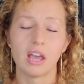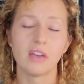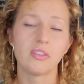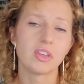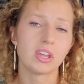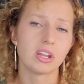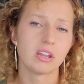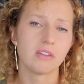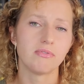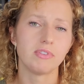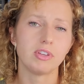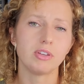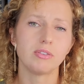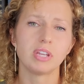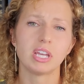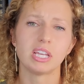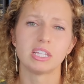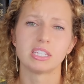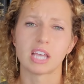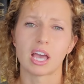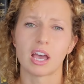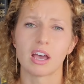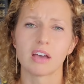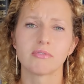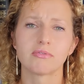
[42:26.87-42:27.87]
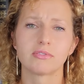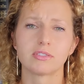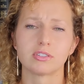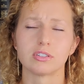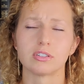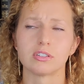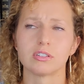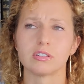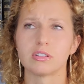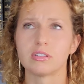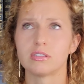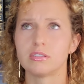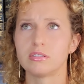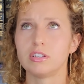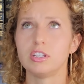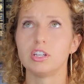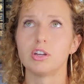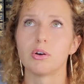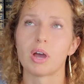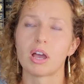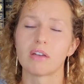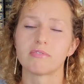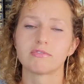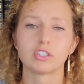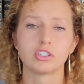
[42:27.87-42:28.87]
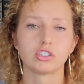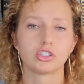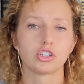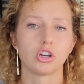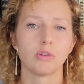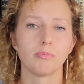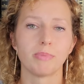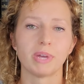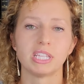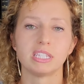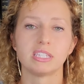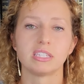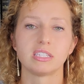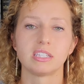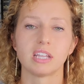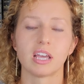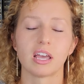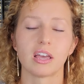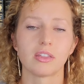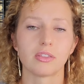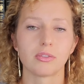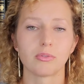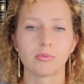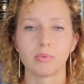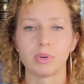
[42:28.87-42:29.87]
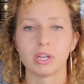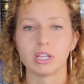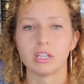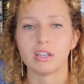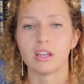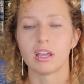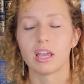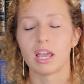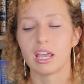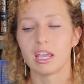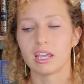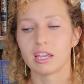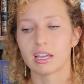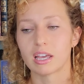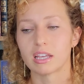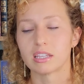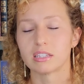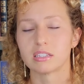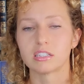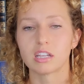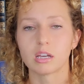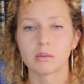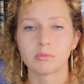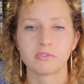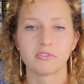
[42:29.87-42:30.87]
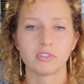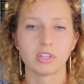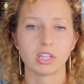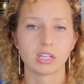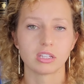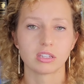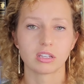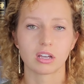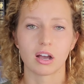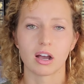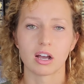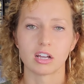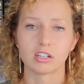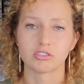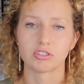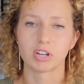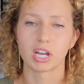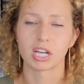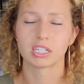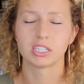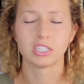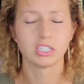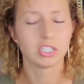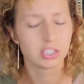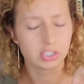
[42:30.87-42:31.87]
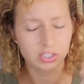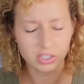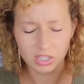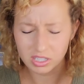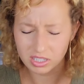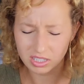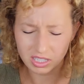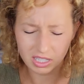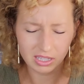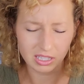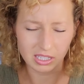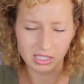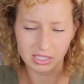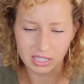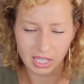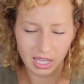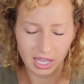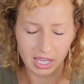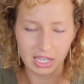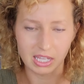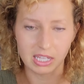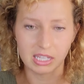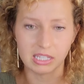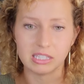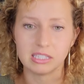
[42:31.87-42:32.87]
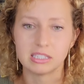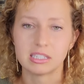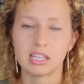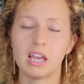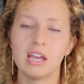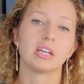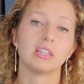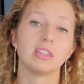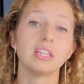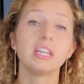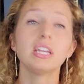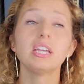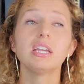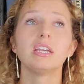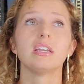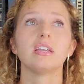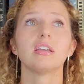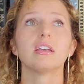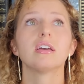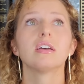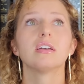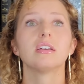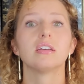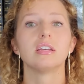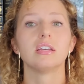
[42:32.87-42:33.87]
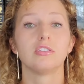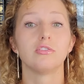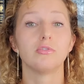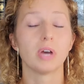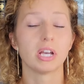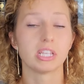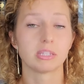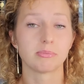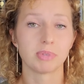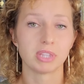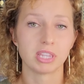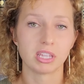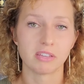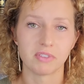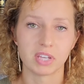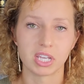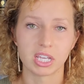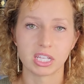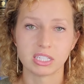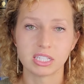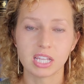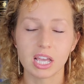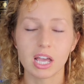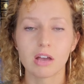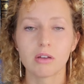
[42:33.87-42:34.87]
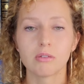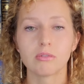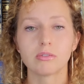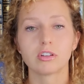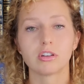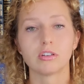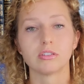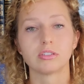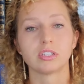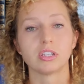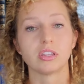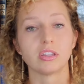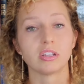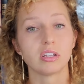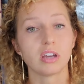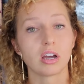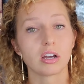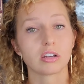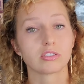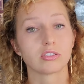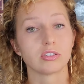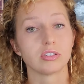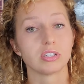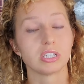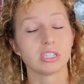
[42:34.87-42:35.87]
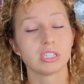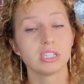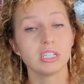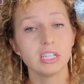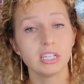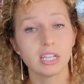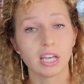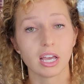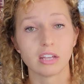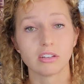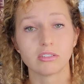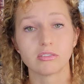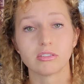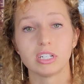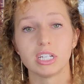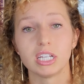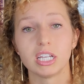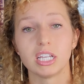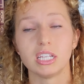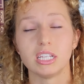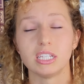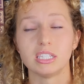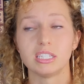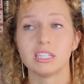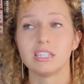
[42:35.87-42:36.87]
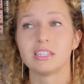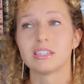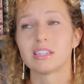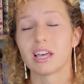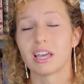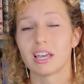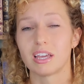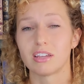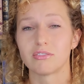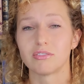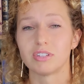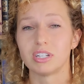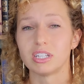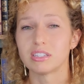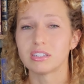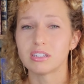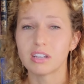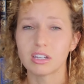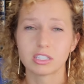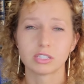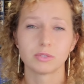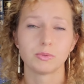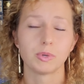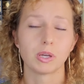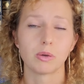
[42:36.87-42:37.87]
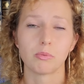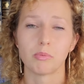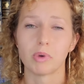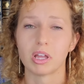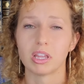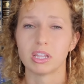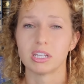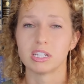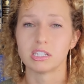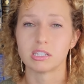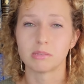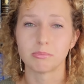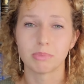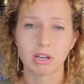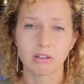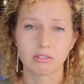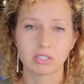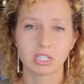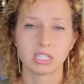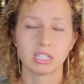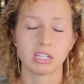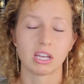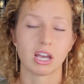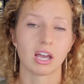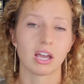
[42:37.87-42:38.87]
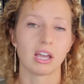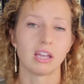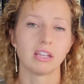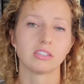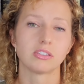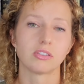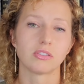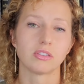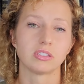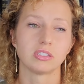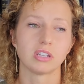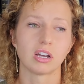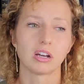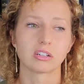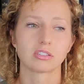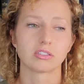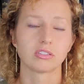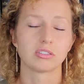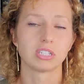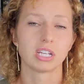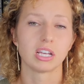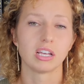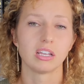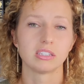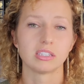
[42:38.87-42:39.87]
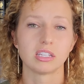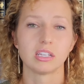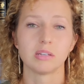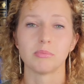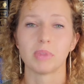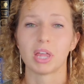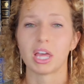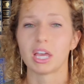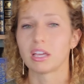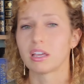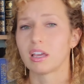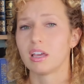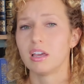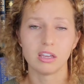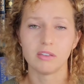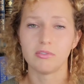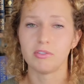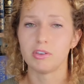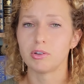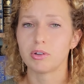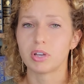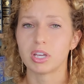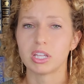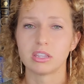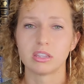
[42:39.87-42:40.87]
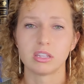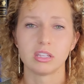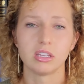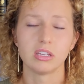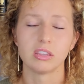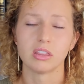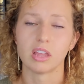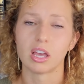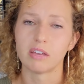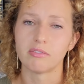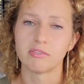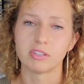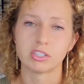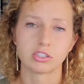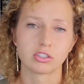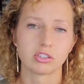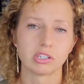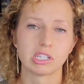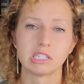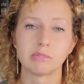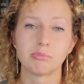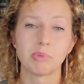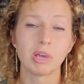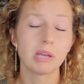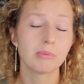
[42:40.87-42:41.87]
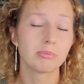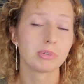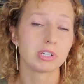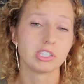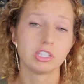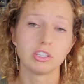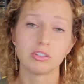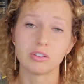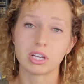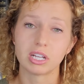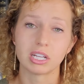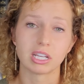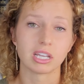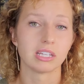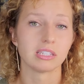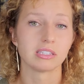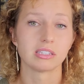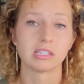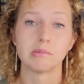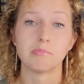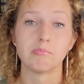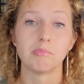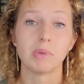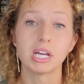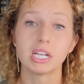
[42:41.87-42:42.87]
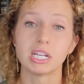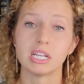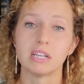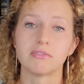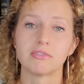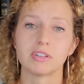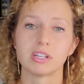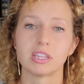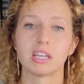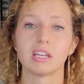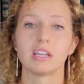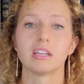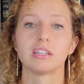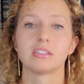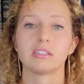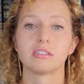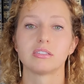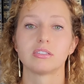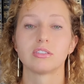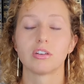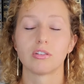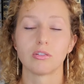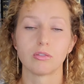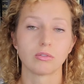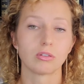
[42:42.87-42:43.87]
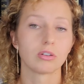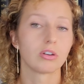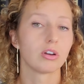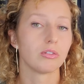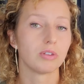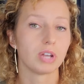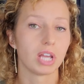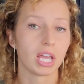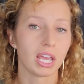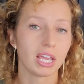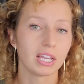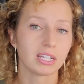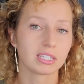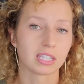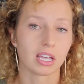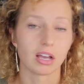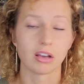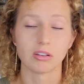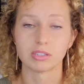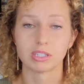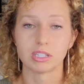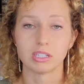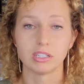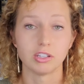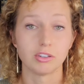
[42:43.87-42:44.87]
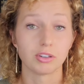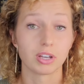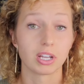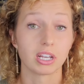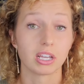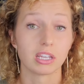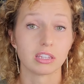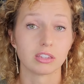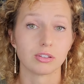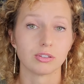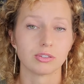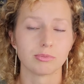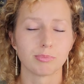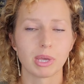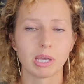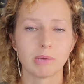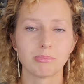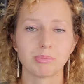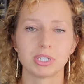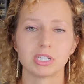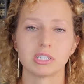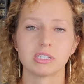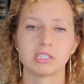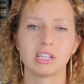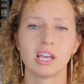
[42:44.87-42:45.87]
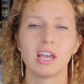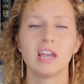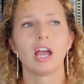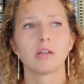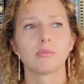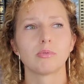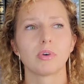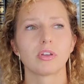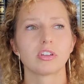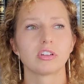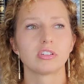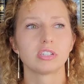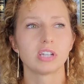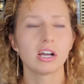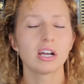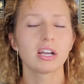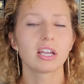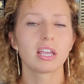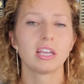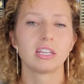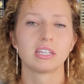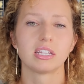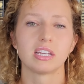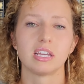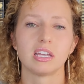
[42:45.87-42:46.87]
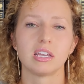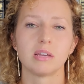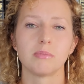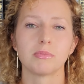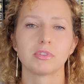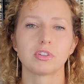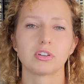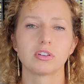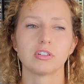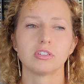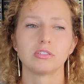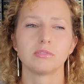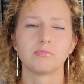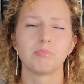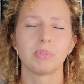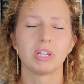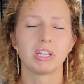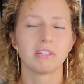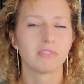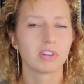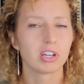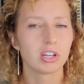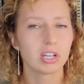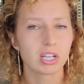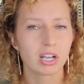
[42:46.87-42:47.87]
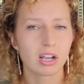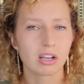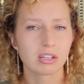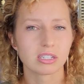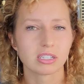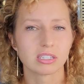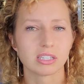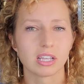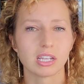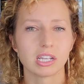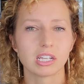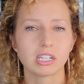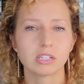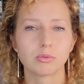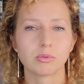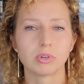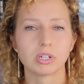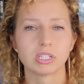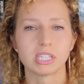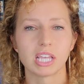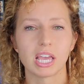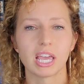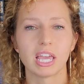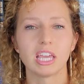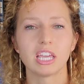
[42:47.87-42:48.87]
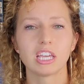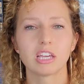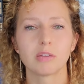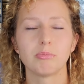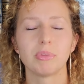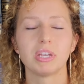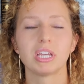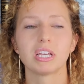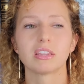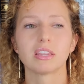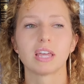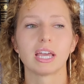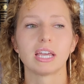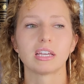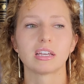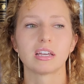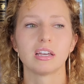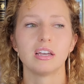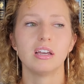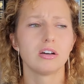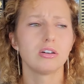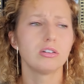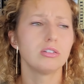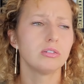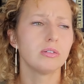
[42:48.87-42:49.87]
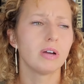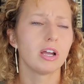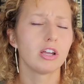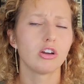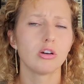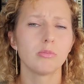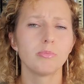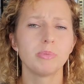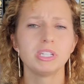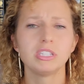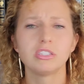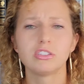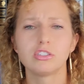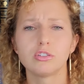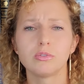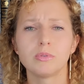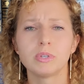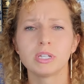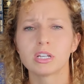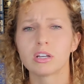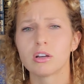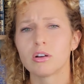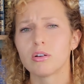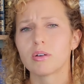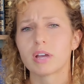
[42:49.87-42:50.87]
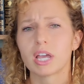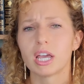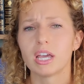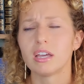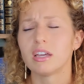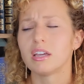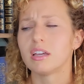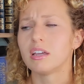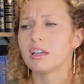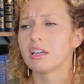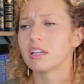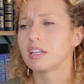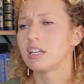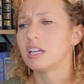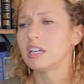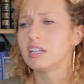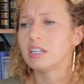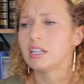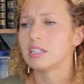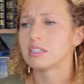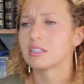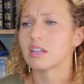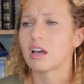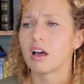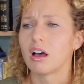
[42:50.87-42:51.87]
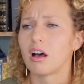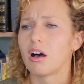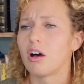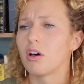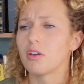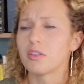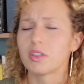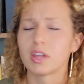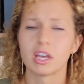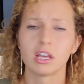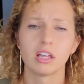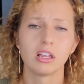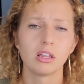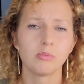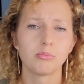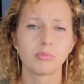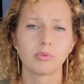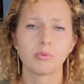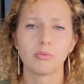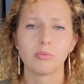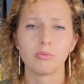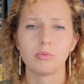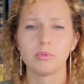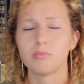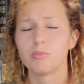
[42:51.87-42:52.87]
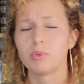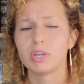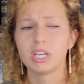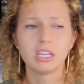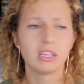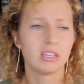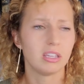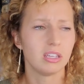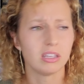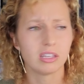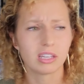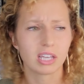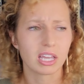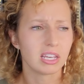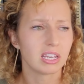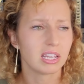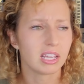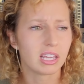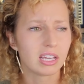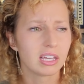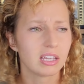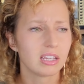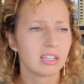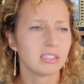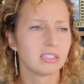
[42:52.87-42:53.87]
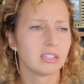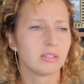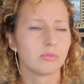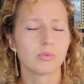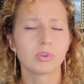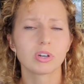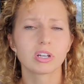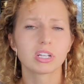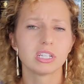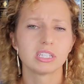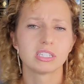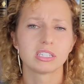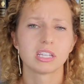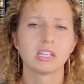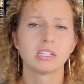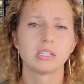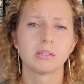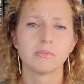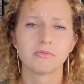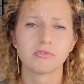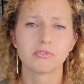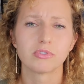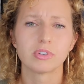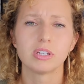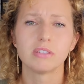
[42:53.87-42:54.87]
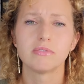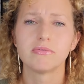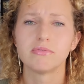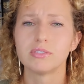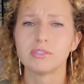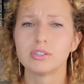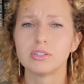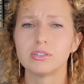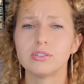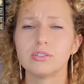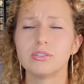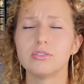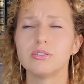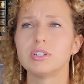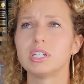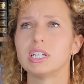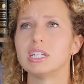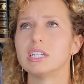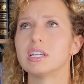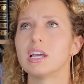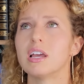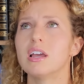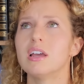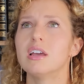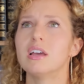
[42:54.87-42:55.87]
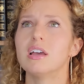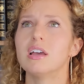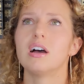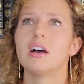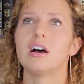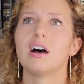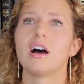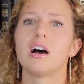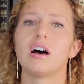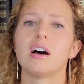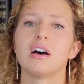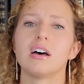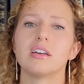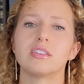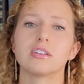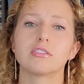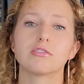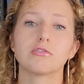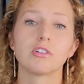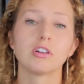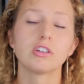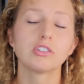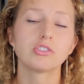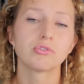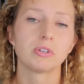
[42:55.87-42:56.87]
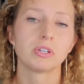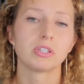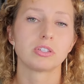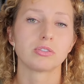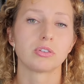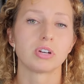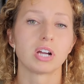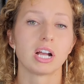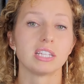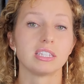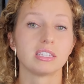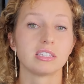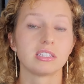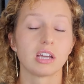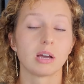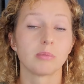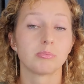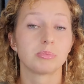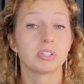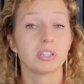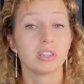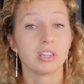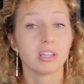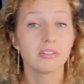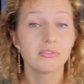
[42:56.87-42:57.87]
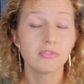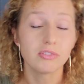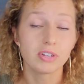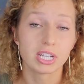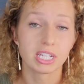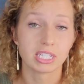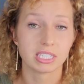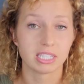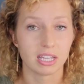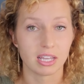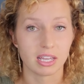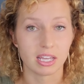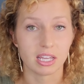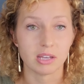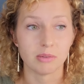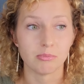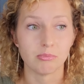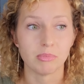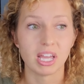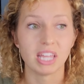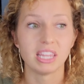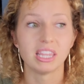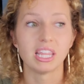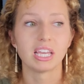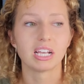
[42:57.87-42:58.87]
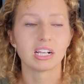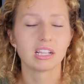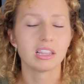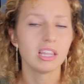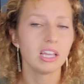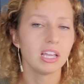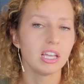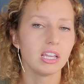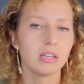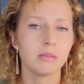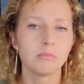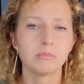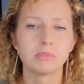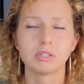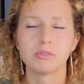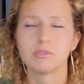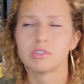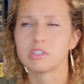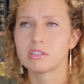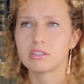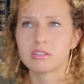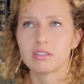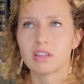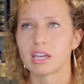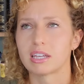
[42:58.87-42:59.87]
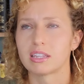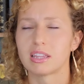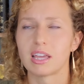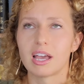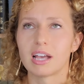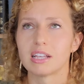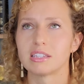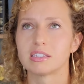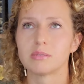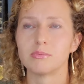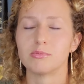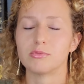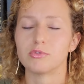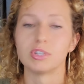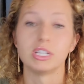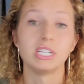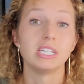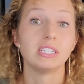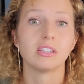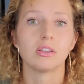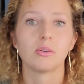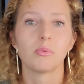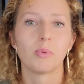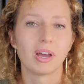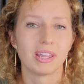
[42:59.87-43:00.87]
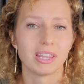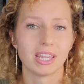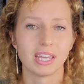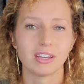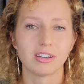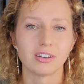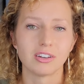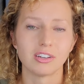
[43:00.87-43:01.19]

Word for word: And then a few days after, you know, after Joe Ben's death, when Hank has stopped filling the contract and he's just in this haze, Lee, who has been living in town, goes to the doctor to see Henry and he sees that Henry is not doing well and is about to die. And so the doctor tells him, like, if you get the life insurance papers, you can get some money for this. So go to Hank's house and you can get those papers. And while they're talking to him, they're being very condescending towards Hank, being like, oh, I hope he's doing okay and he needs all the help we, he can get and we're going to send him free food and uh, the grocery store had stopped delivering to him, and they claimed it was like they had some reason why they